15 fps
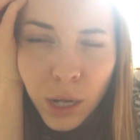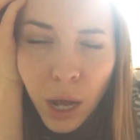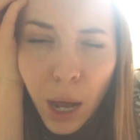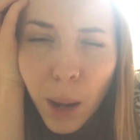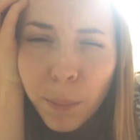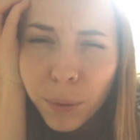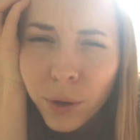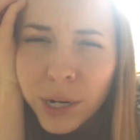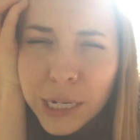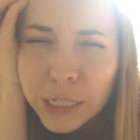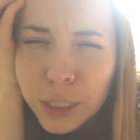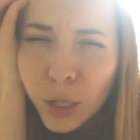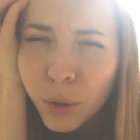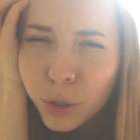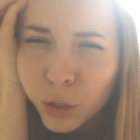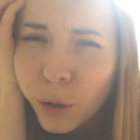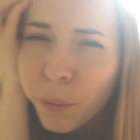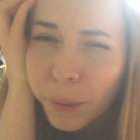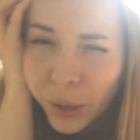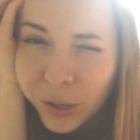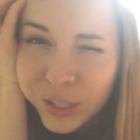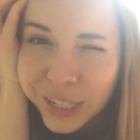a pretty social
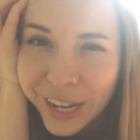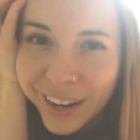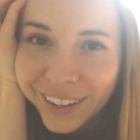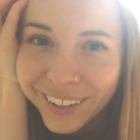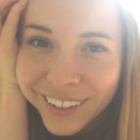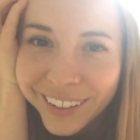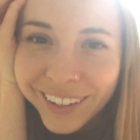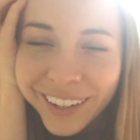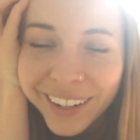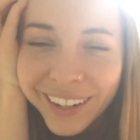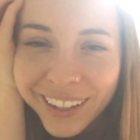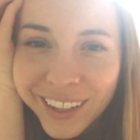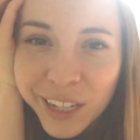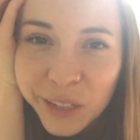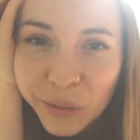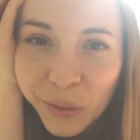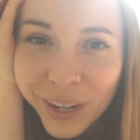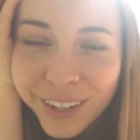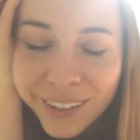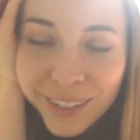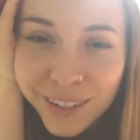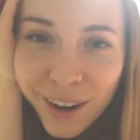person. This
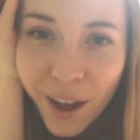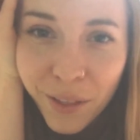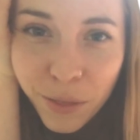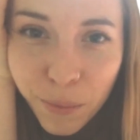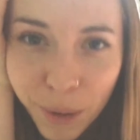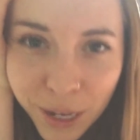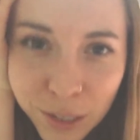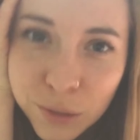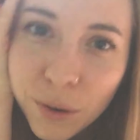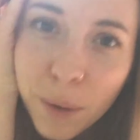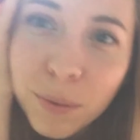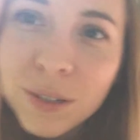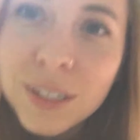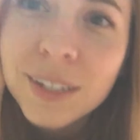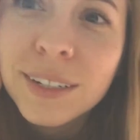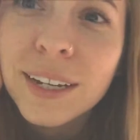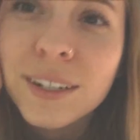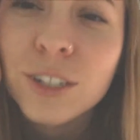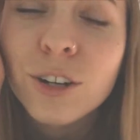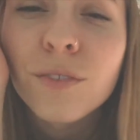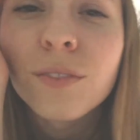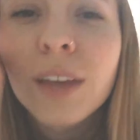week is not the best
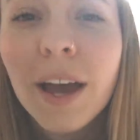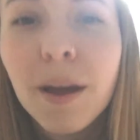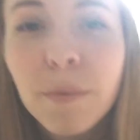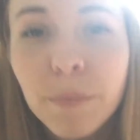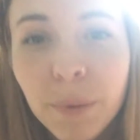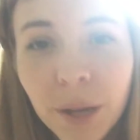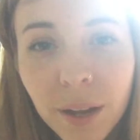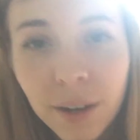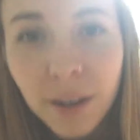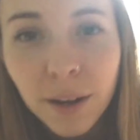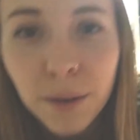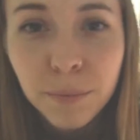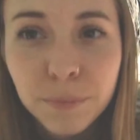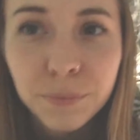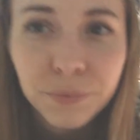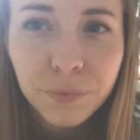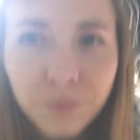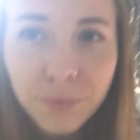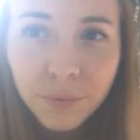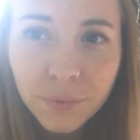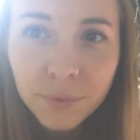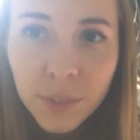representation of that, but
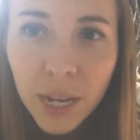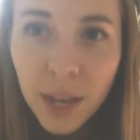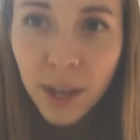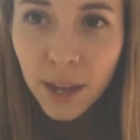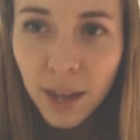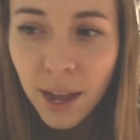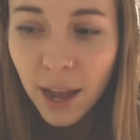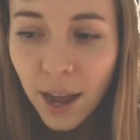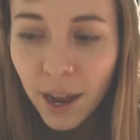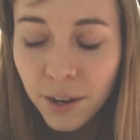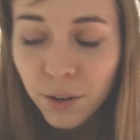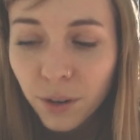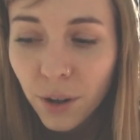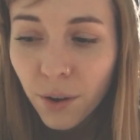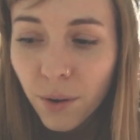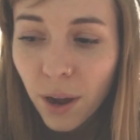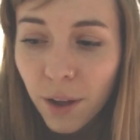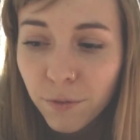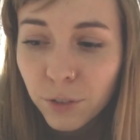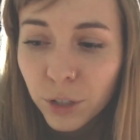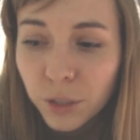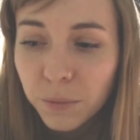I don't know.
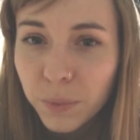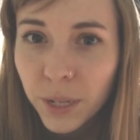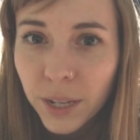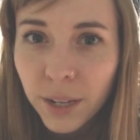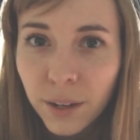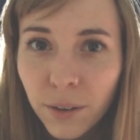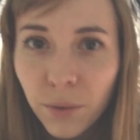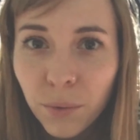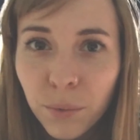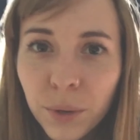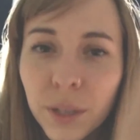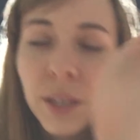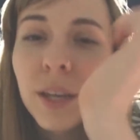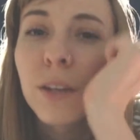I've just been really